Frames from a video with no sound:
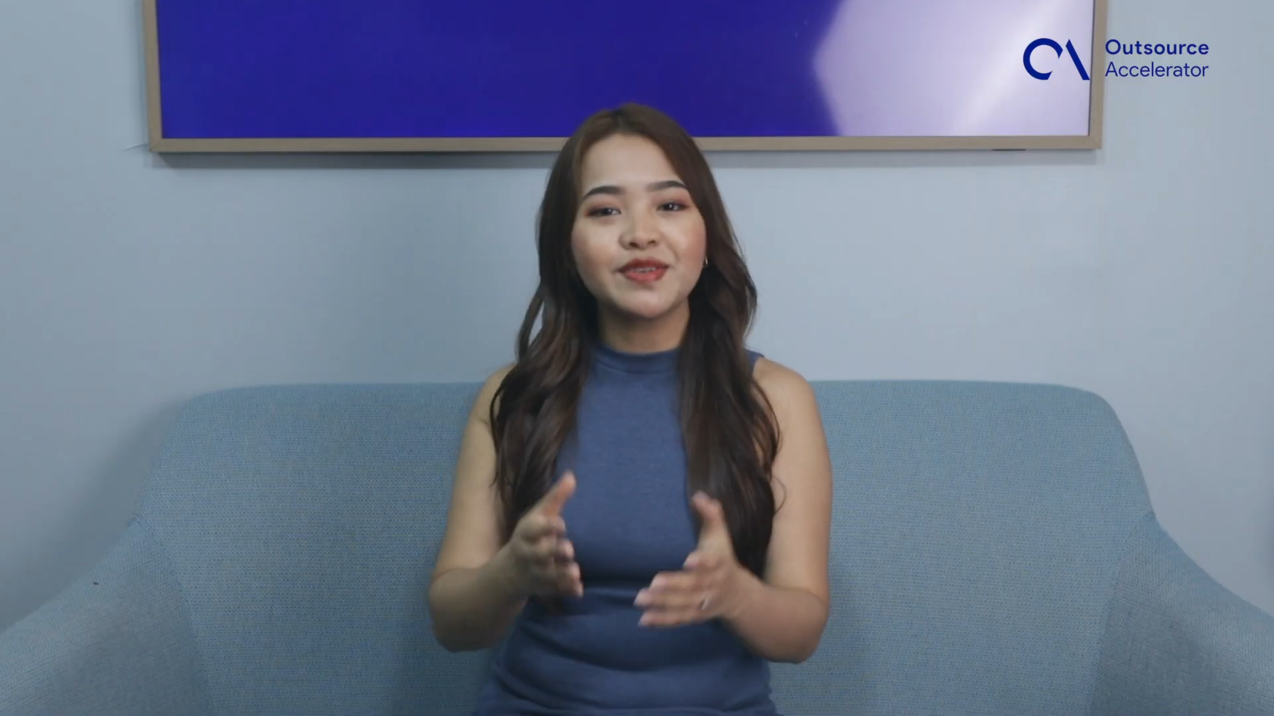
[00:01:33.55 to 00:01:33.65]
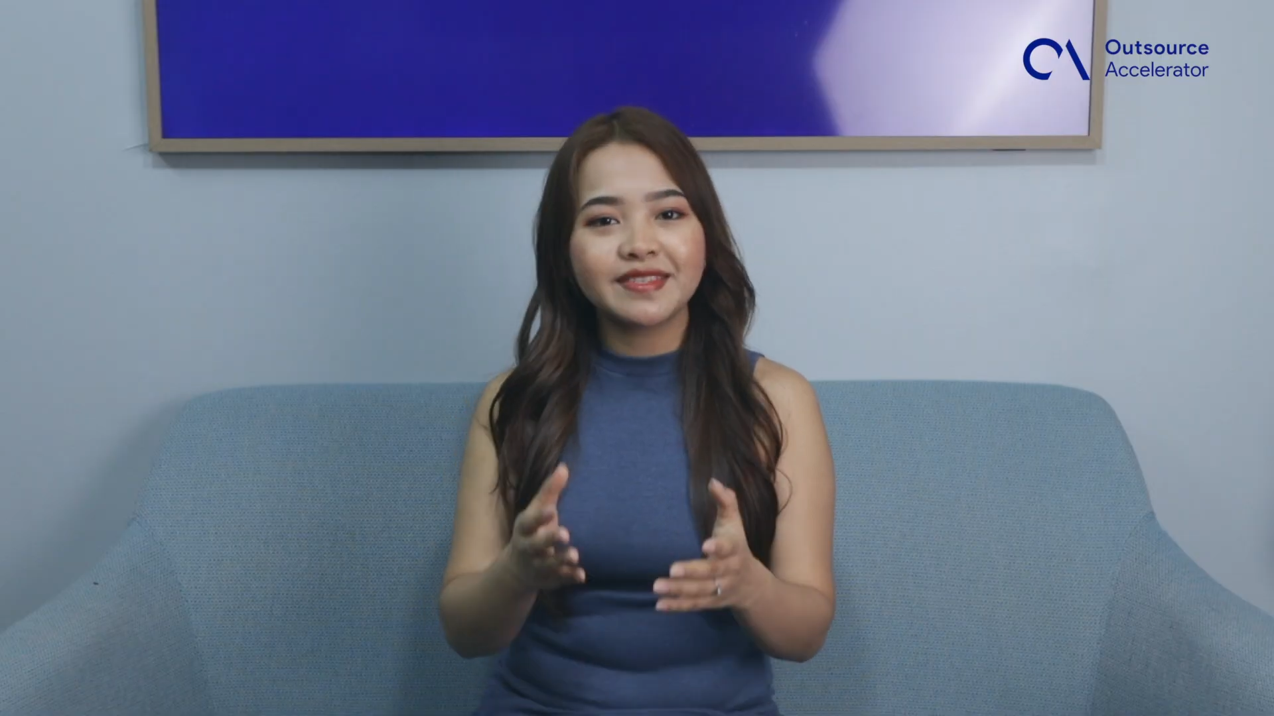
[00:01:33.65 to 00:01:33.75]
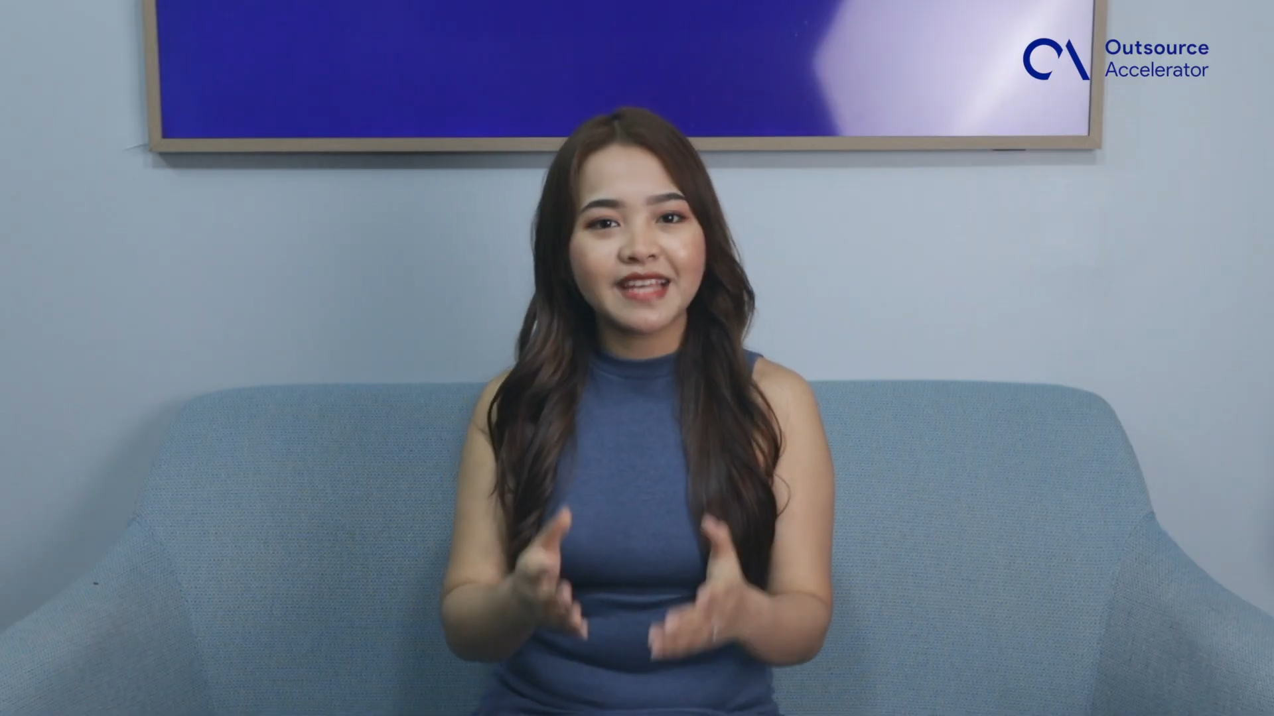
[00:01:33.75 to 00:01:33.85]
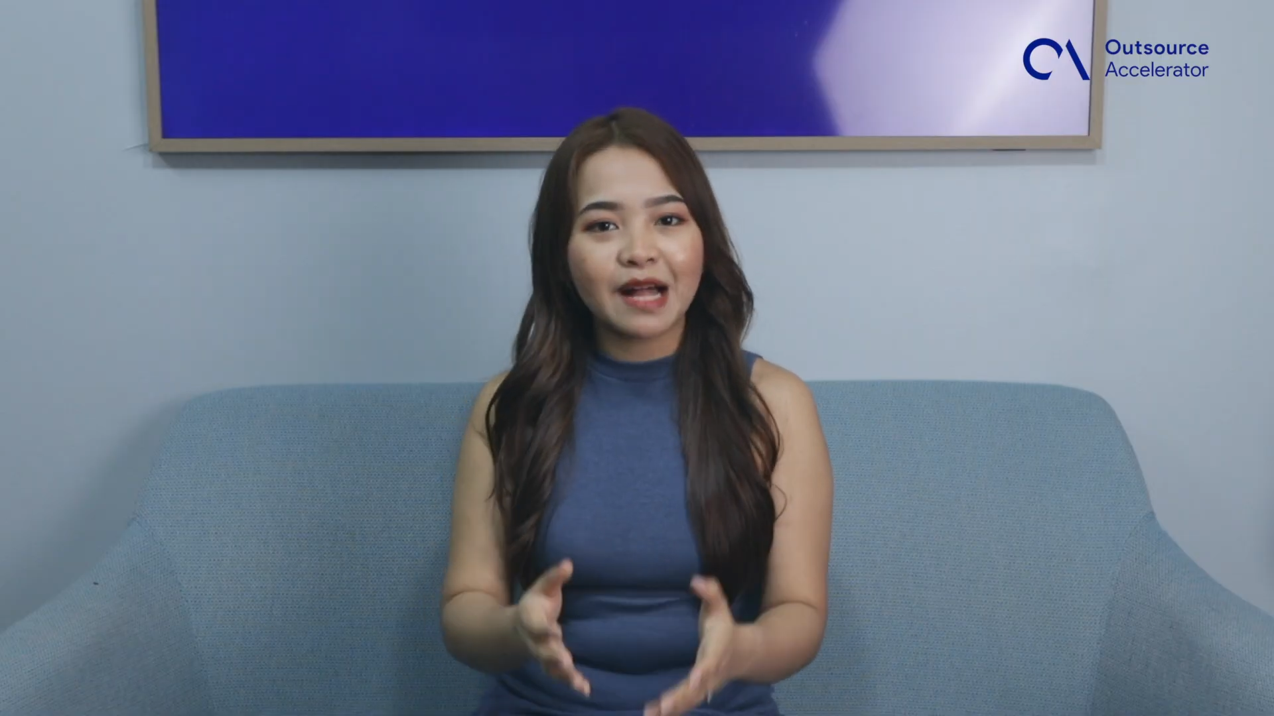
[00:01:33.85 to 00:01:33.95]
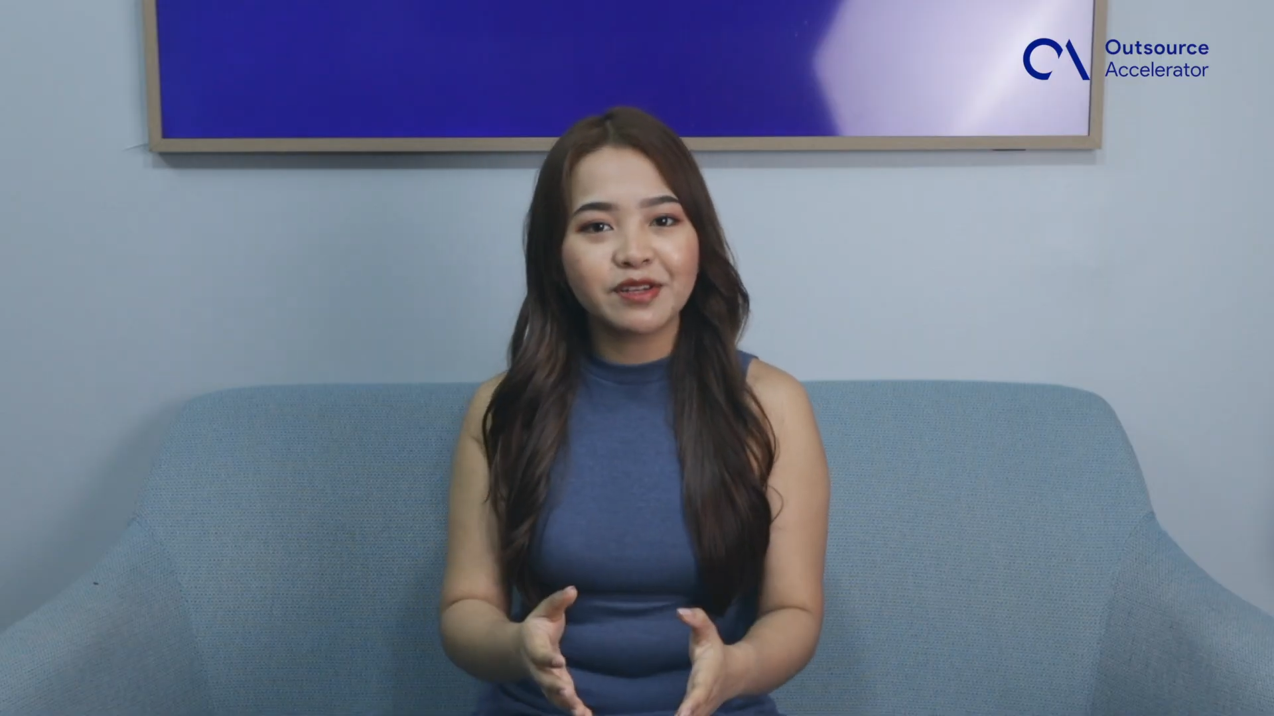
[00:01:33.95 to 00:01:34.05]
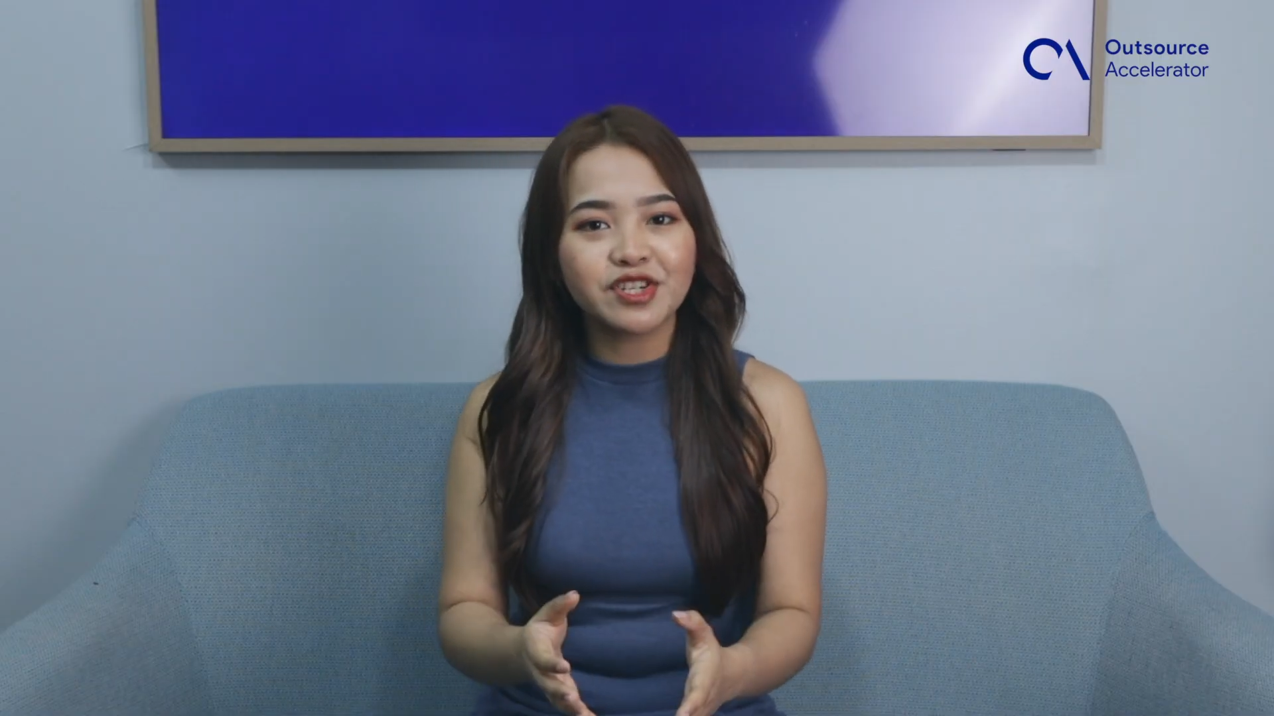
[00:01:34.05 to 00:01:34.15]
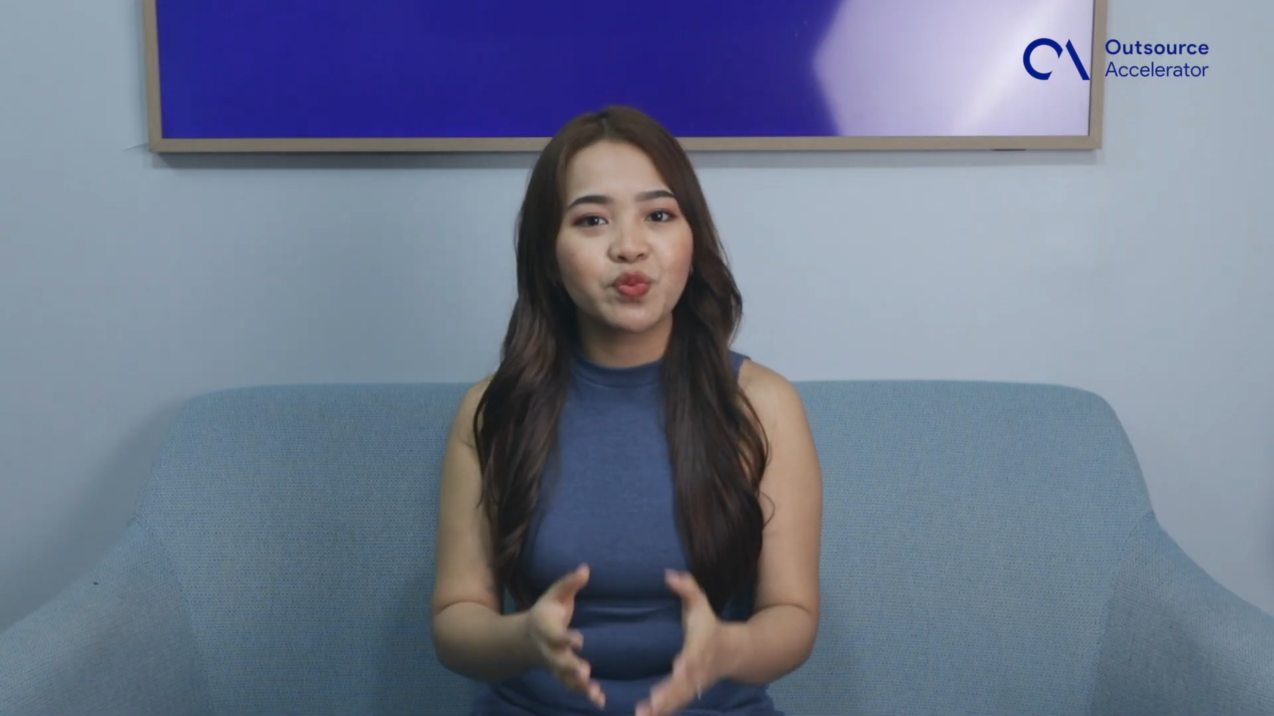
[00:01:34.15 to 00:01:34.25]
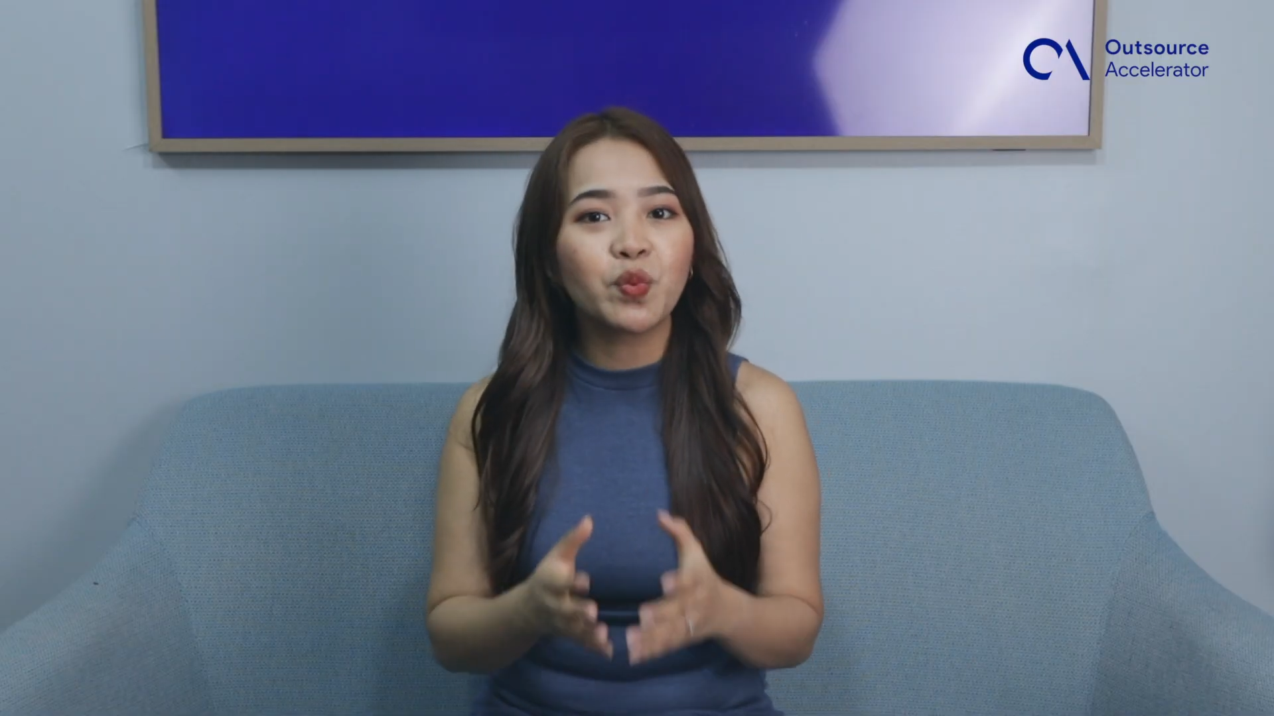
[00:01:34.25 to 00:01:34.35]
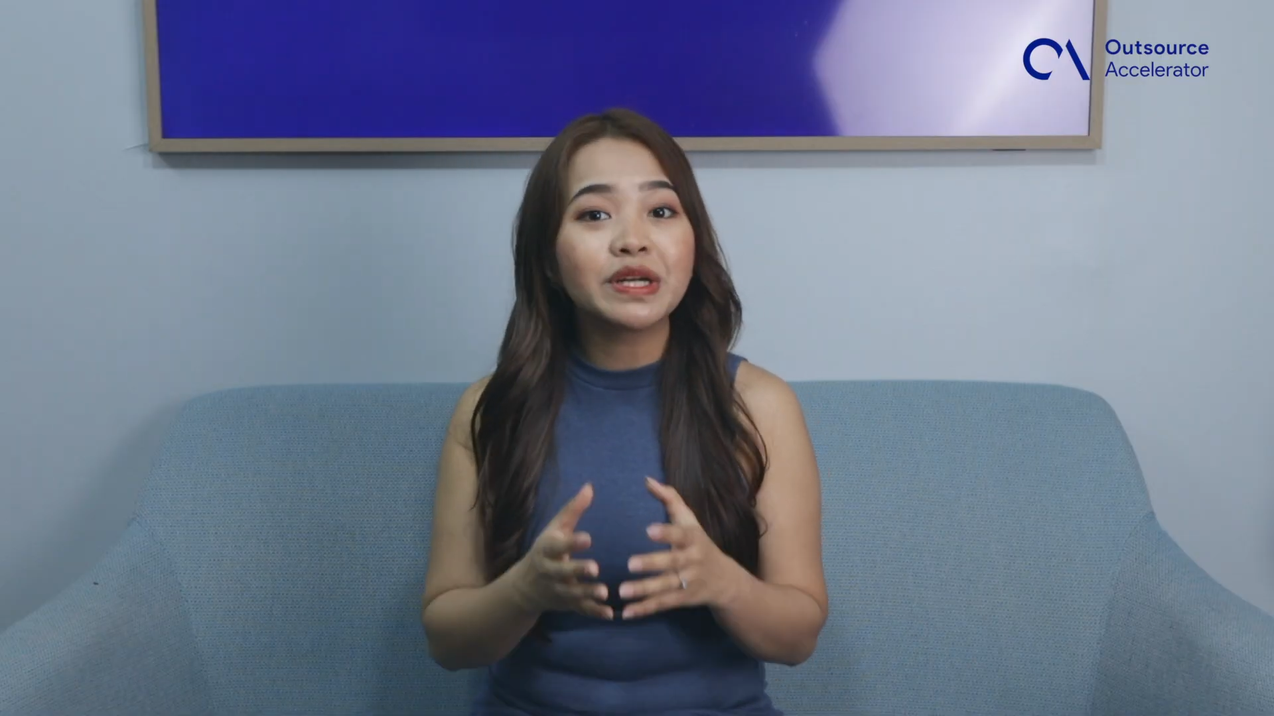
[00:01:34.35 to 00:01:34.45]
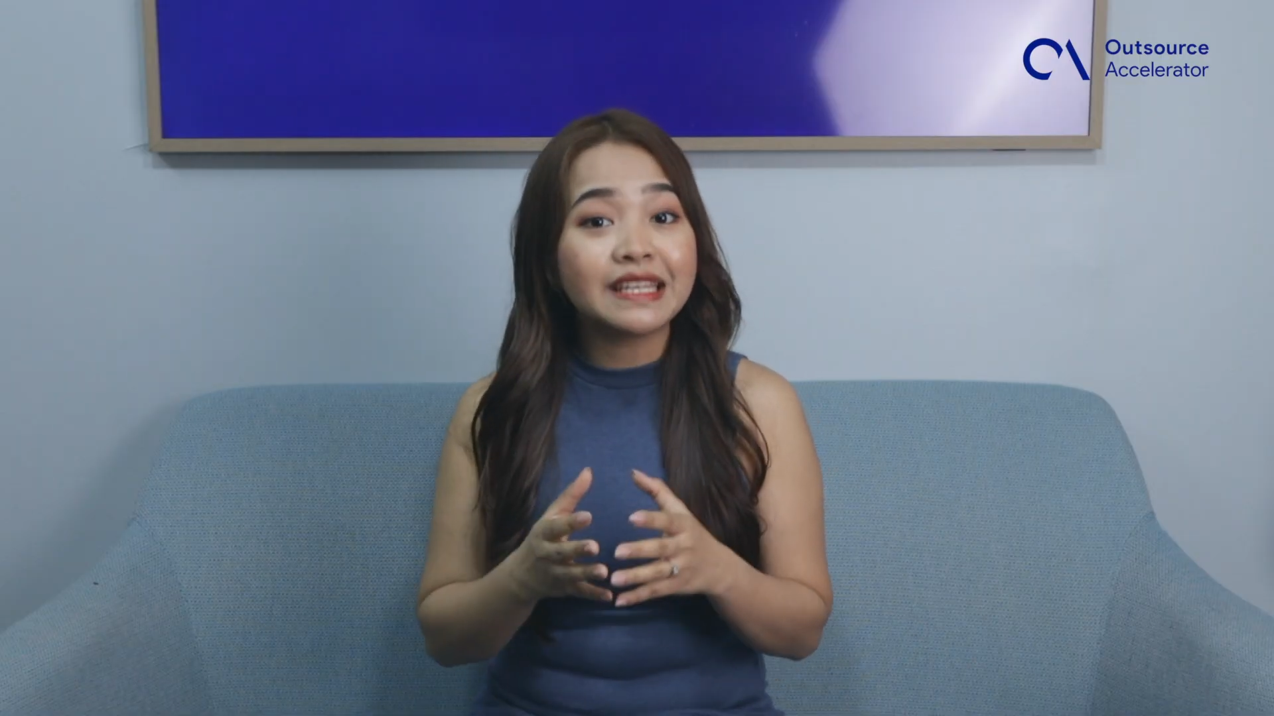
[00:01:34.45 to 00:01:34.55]
establish
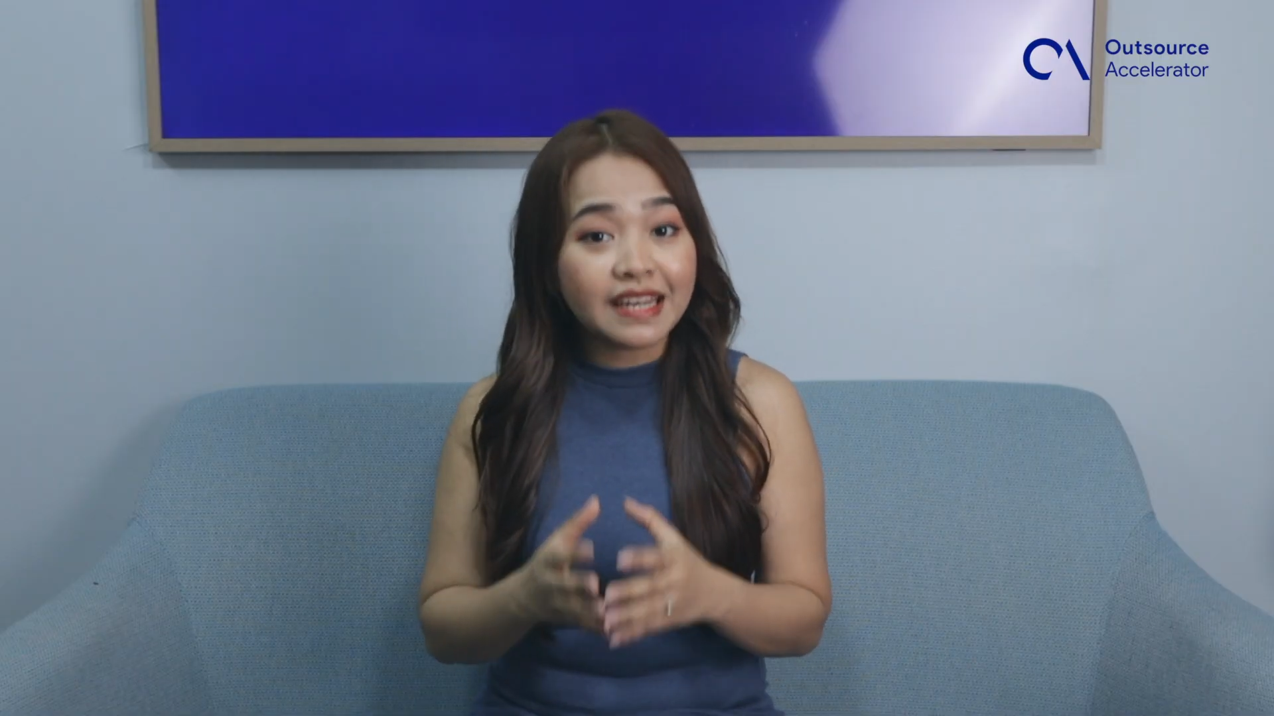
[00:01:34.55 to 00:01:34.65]
what